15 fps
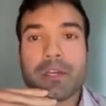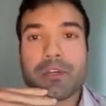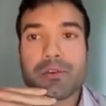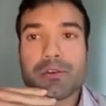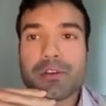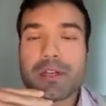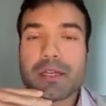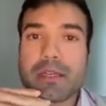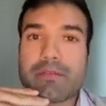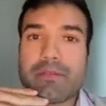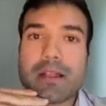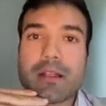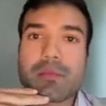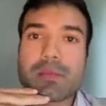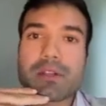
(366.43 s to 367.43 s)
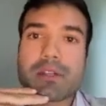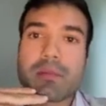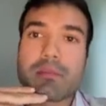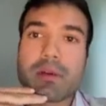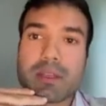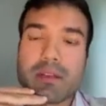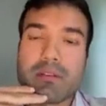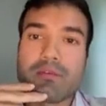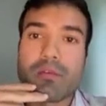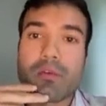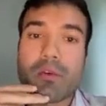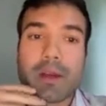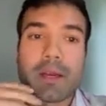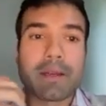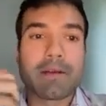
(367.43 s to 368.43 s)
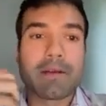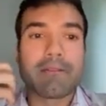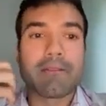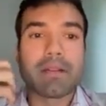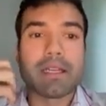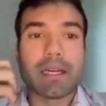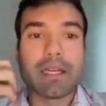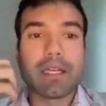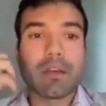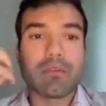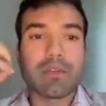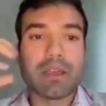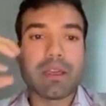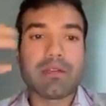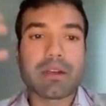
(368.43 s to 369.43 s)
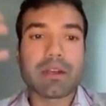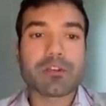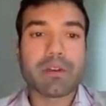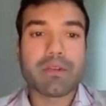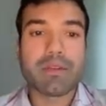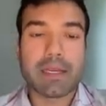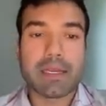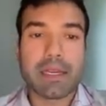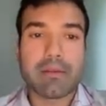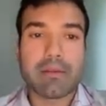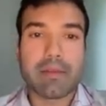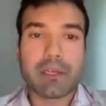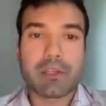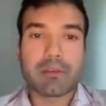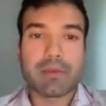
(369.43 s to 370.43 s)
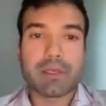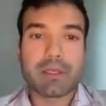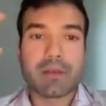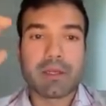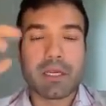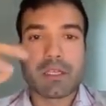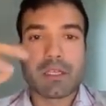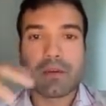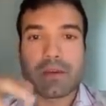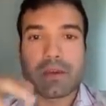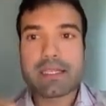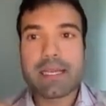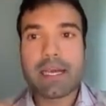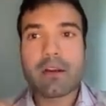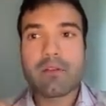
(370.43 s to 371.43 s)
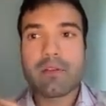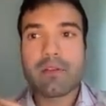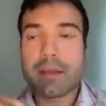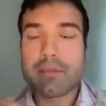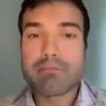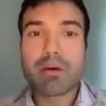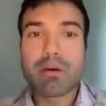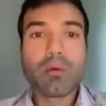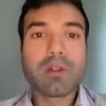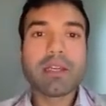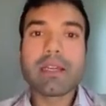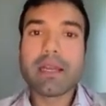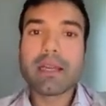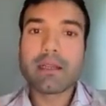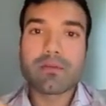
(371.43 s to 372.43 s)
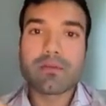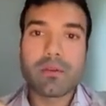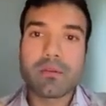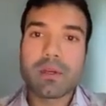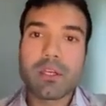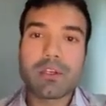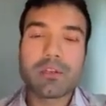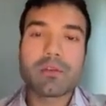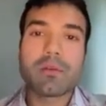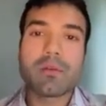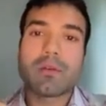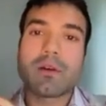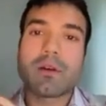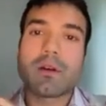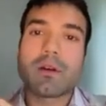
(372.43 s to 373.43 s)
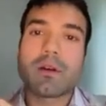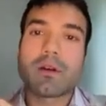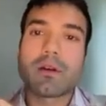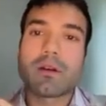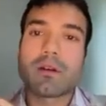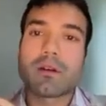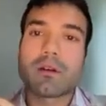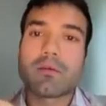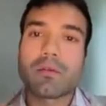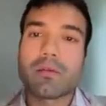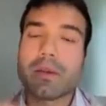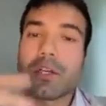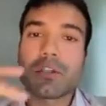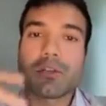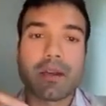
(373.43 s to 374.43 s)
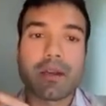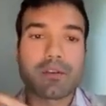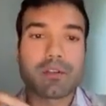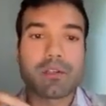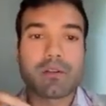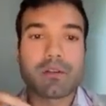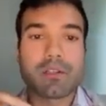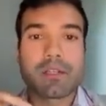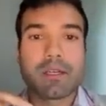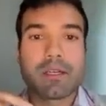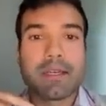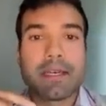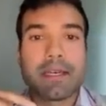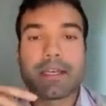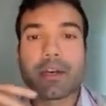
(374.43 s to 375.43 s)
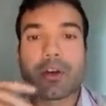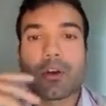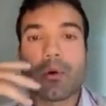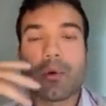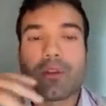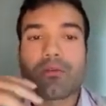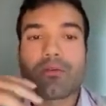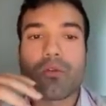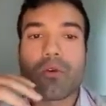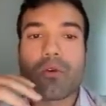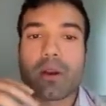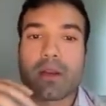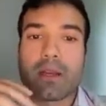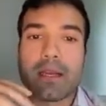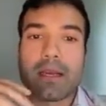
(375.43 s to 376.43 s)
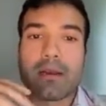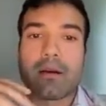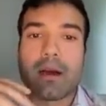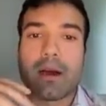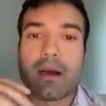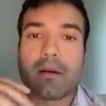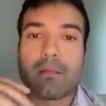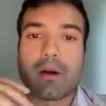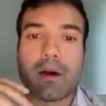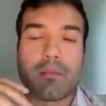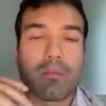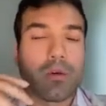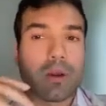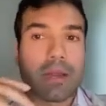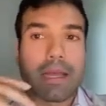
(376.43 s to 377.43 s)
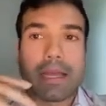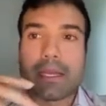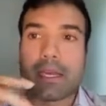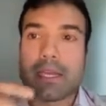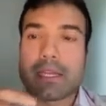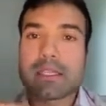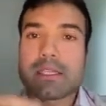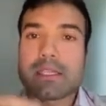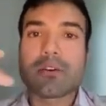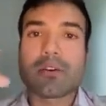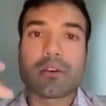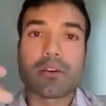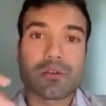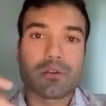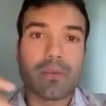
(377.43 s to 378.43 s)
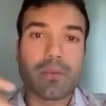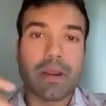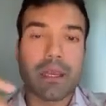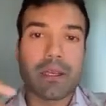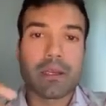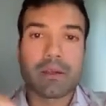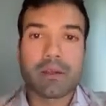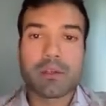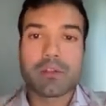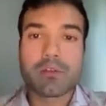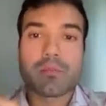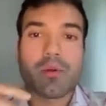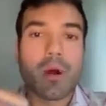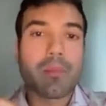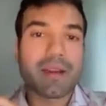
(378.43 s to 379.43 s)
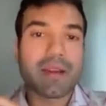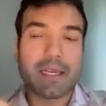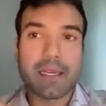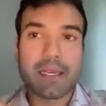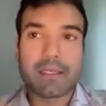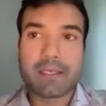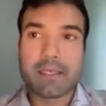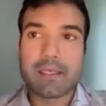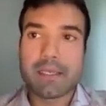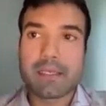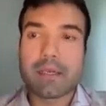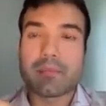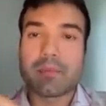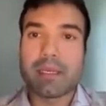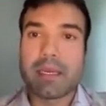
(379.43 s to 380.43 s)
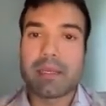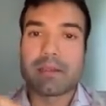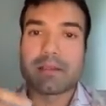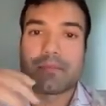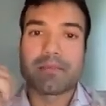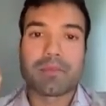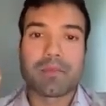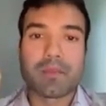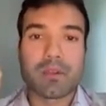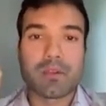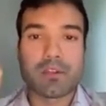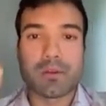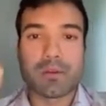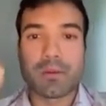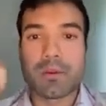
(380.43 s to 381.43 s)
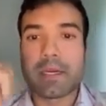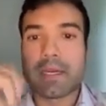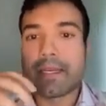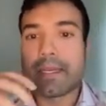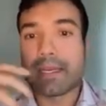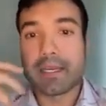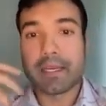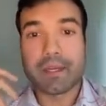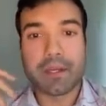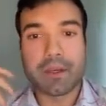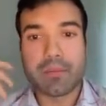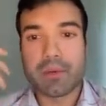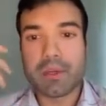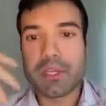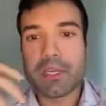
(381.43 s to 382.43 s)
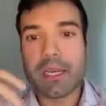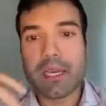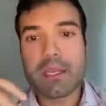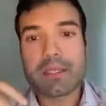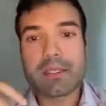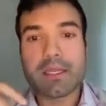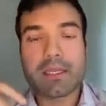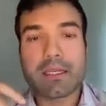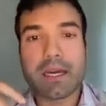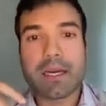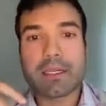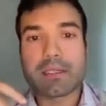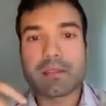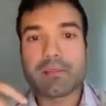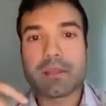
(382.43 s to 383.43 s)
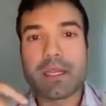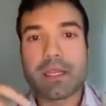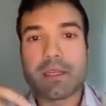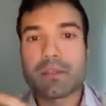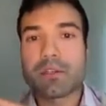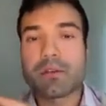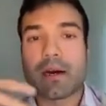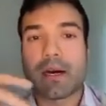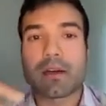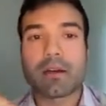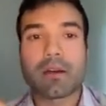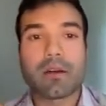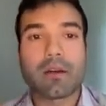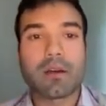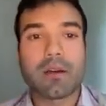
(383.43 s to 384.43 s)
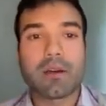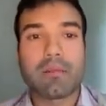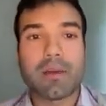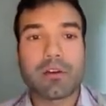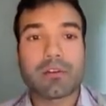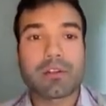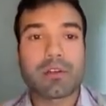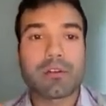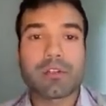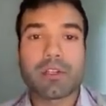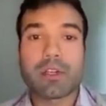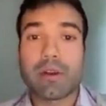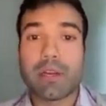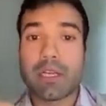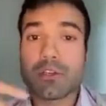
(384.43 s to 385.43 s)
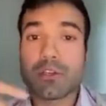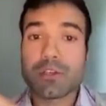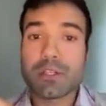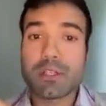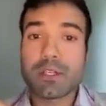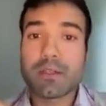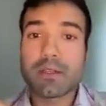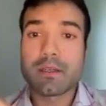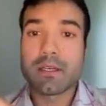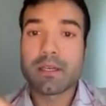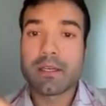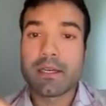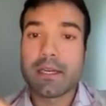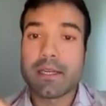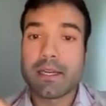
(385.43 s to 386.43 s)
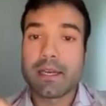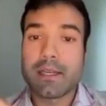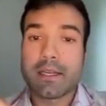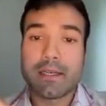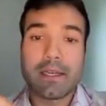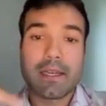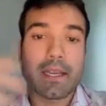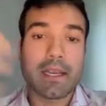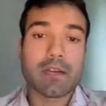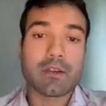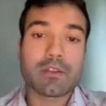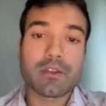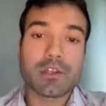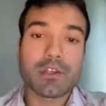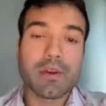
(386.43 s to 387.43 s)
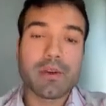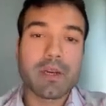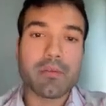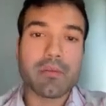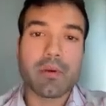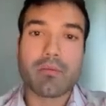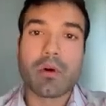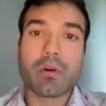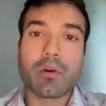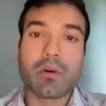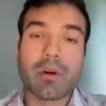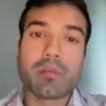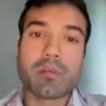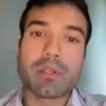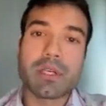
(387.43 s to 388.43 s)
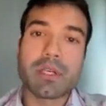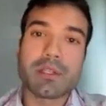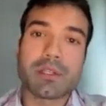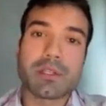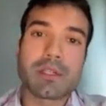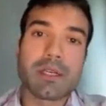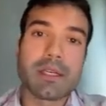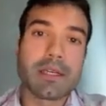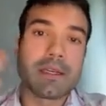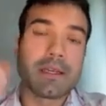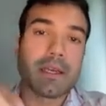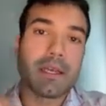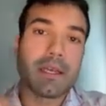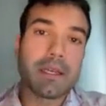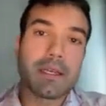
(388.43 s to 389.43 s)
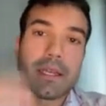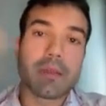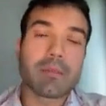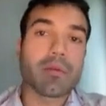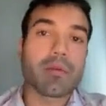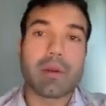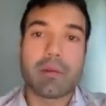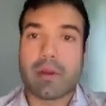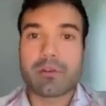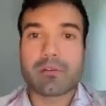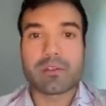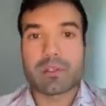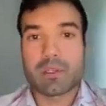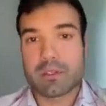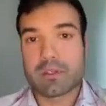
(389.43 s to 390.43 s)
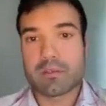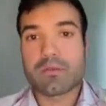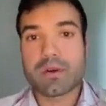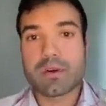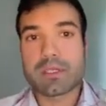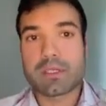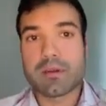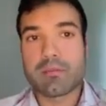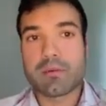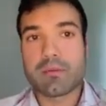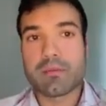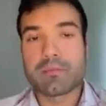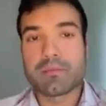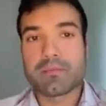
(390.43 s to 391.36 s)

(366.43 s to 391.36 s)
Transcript: Usually developers are putting forward the idea of event-driven data management. So instead of like pulling data from each microservice, they're going for a more like a synchronous way to propagate these updates. So they can communicate these data item updates to other microservices that are interested in that, and they can also trigger remote computations in neighboring microservices, for example.